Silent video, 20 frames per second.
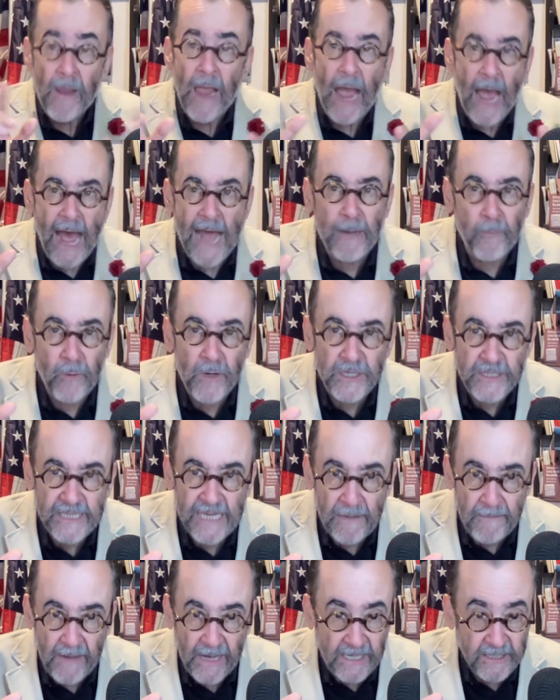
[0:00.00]
I don't want to say
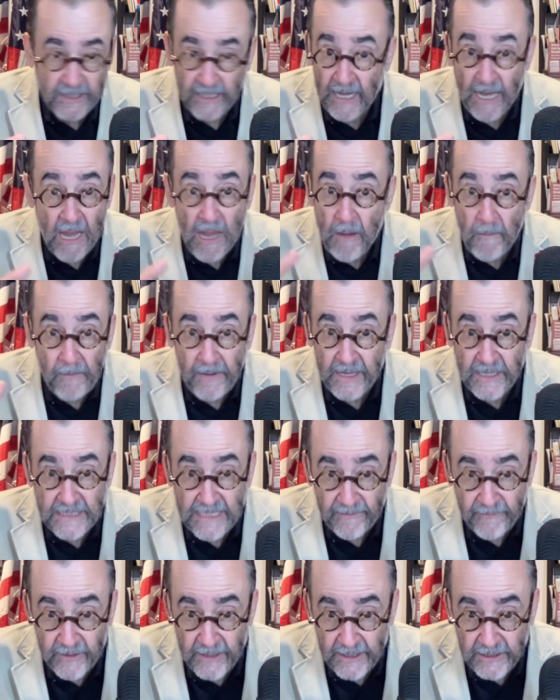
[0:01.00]
amazing, because
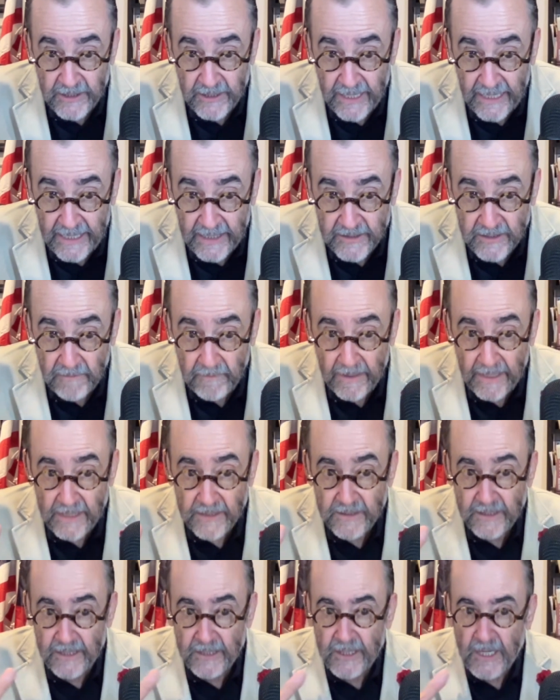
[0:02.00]
everything today is
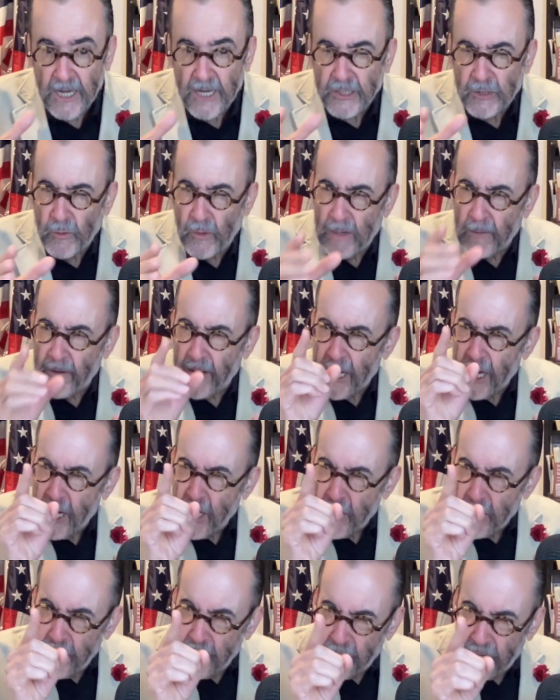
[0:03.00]
amazing. So anyway,
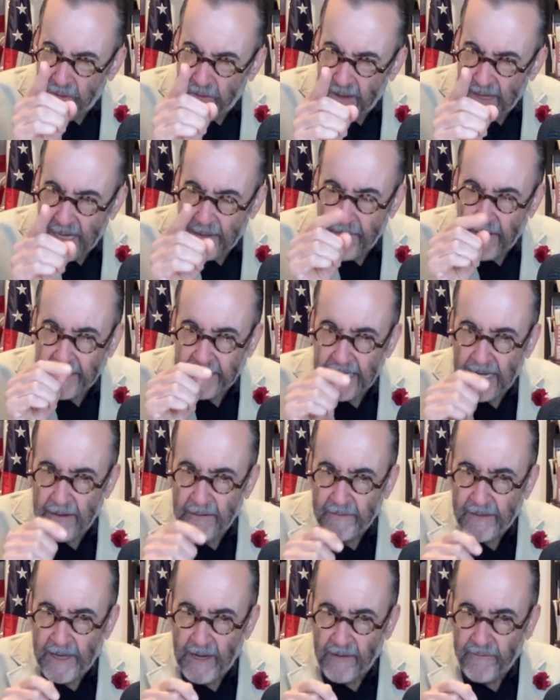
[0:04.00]
you think about
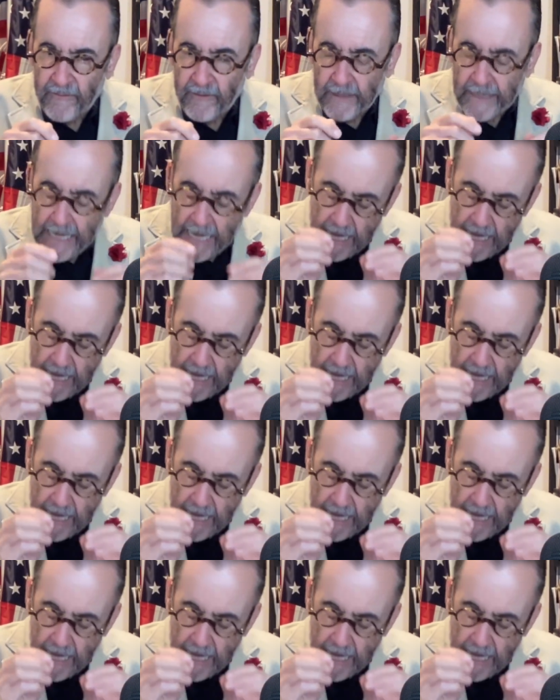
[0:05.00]
that carefully.